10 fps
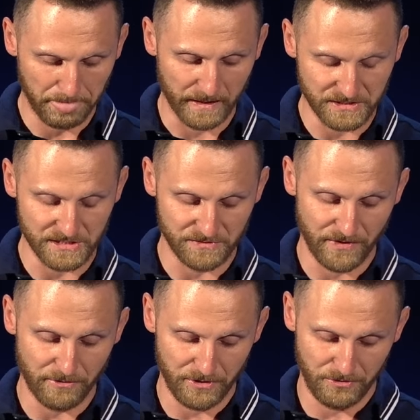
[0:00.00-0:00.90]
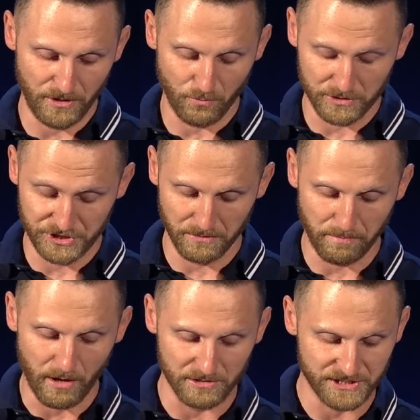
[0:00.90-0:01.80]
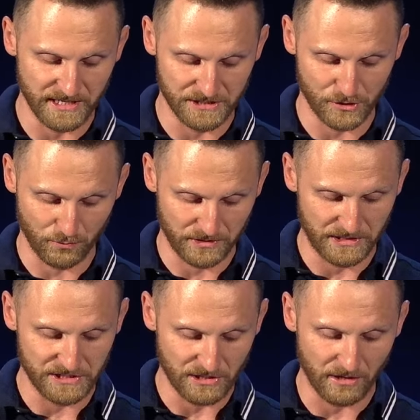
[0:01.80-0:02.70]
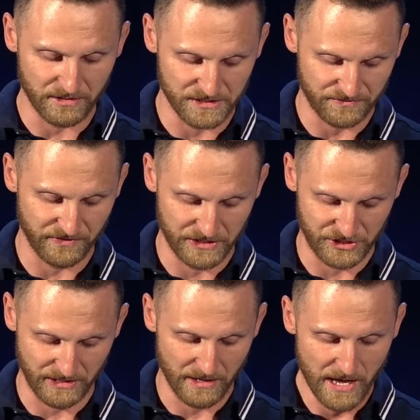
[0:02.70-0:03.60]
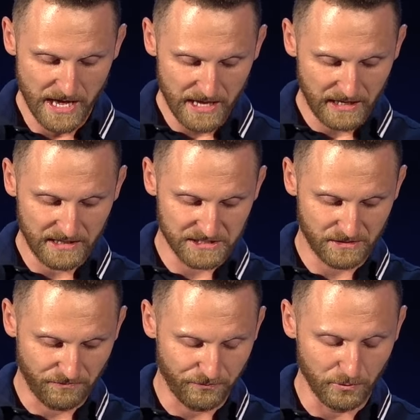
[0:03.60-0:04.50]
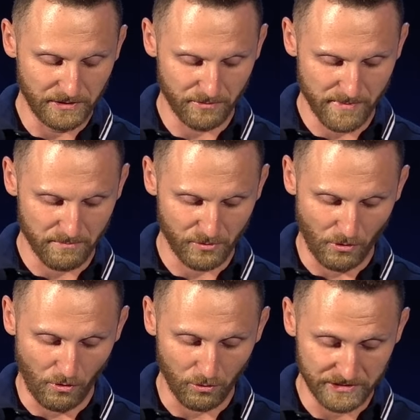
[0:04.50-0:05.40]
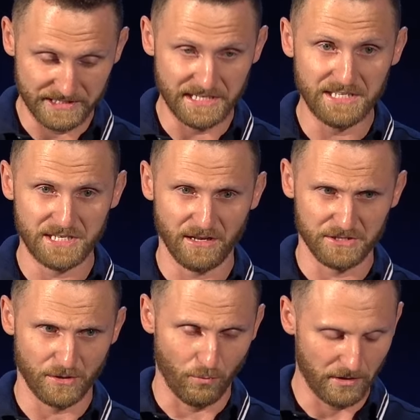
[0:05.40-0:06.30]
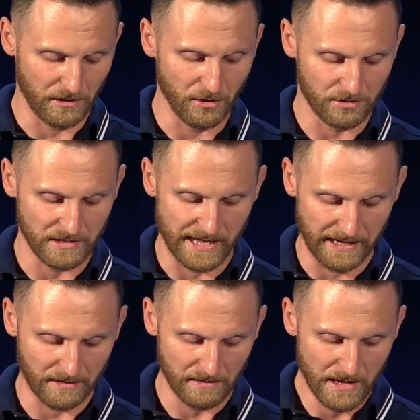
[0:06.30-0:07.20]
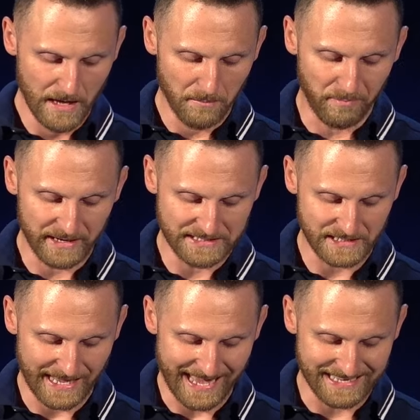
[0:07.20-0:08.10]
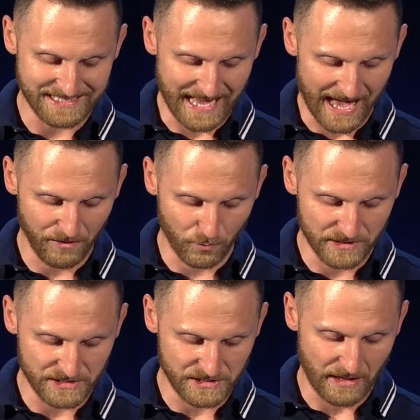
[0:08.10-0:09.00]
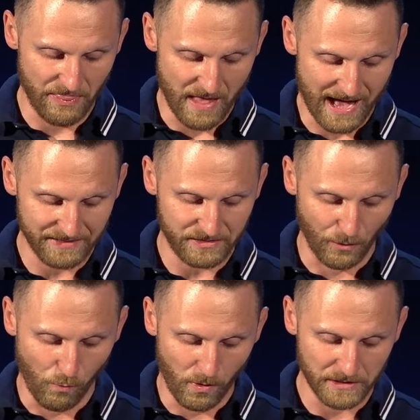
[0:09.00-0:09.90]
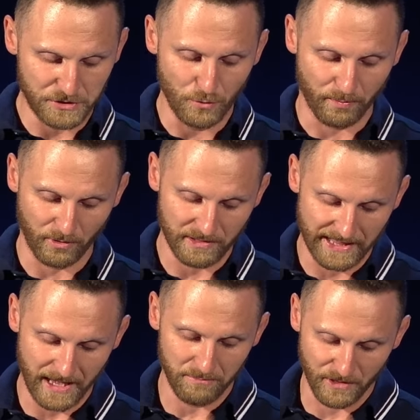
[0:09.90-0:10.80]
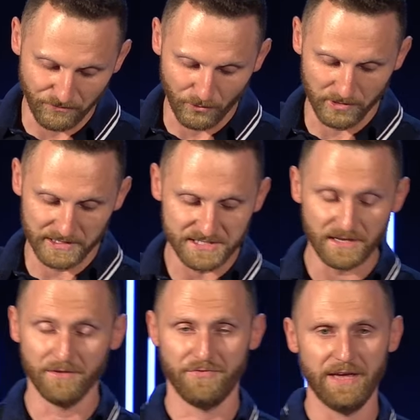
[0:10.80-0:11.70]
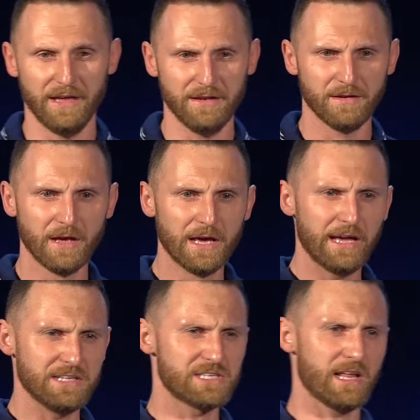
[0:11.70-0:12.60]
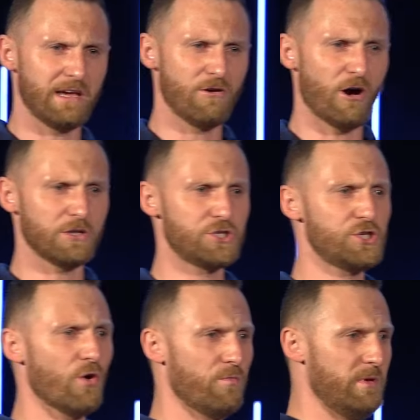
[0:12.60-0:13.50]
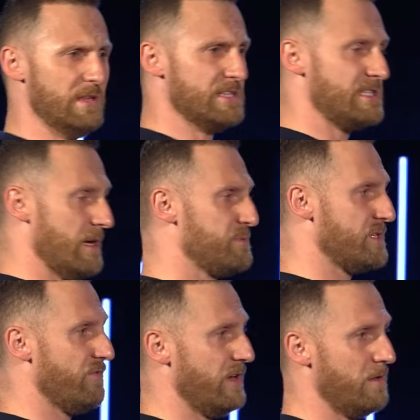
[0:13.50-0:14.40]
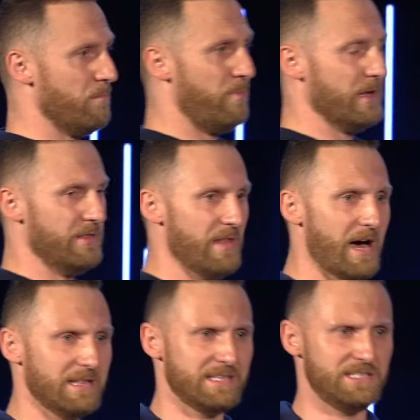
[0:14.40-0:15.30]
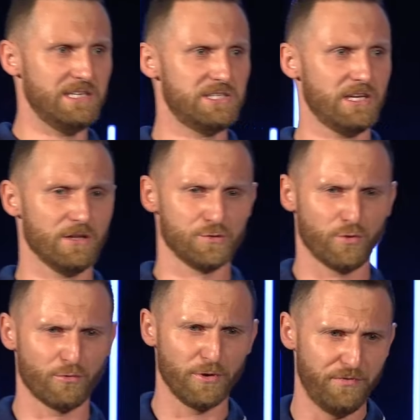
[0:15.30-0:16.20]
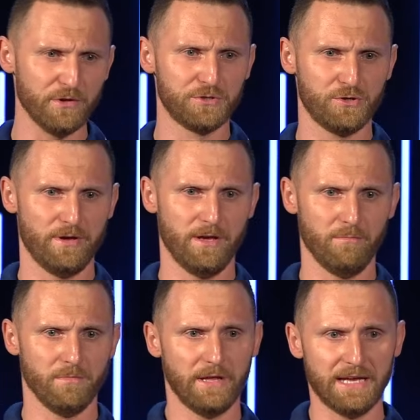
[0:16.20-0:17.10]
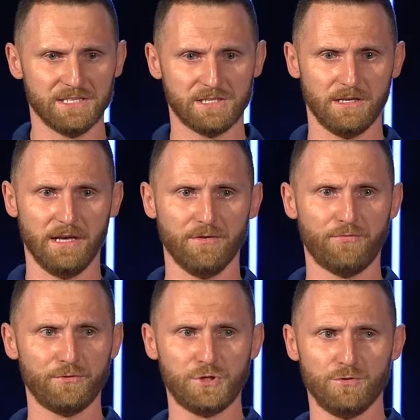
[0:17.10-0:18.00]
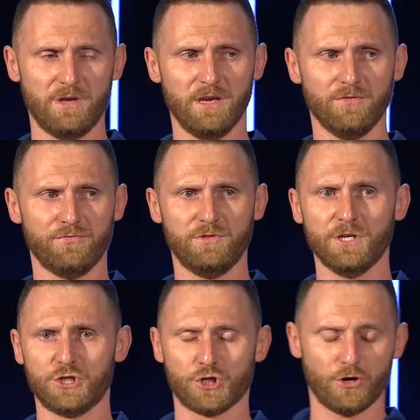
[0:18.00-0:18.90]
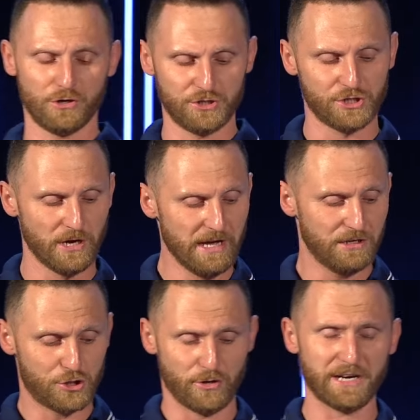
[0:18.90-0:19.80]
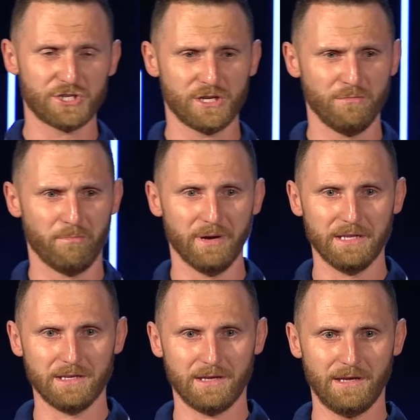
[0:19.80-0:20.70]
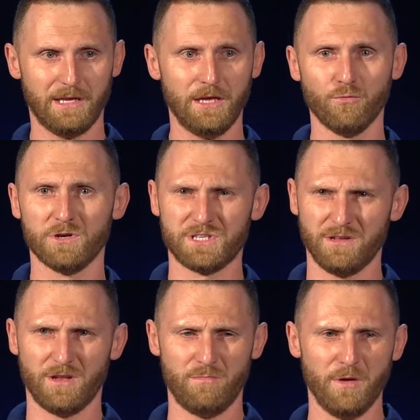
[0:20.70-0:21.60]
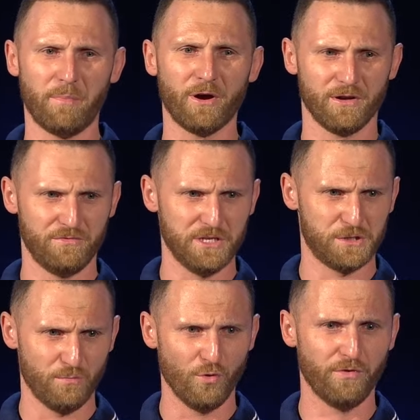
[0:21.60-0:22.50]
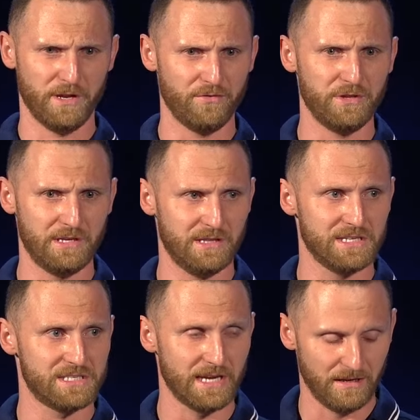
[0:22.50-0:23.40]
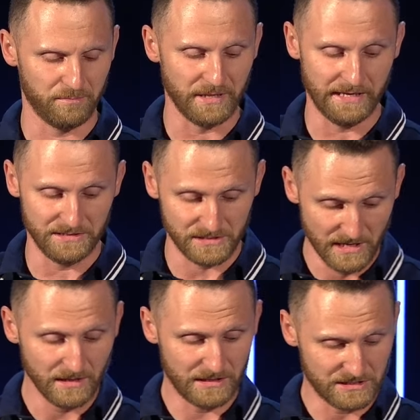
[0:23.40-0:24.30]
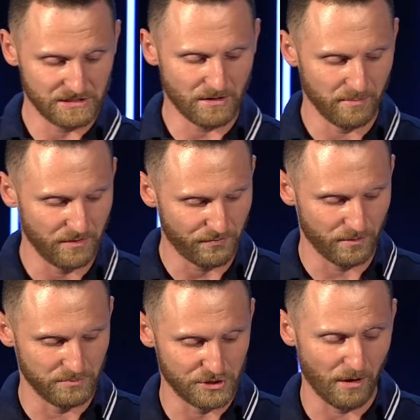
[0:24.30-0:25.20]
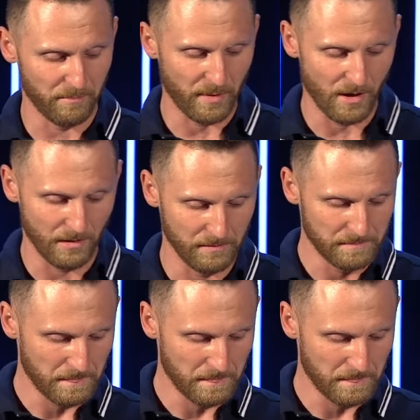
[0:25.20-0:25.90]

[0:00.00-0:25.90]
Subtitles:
This is very unique what John Paul says. So when he saw this vision, he doesn't fully remember all the details of what it looked like. But as I was not the one to proclaim the fullness of it, it's like God showed me the steps of it, but not the details were revealed to him, as if to give the church direction, but he wasn't going to be a part of this move and everything that's taking place. This is coming from John Paul.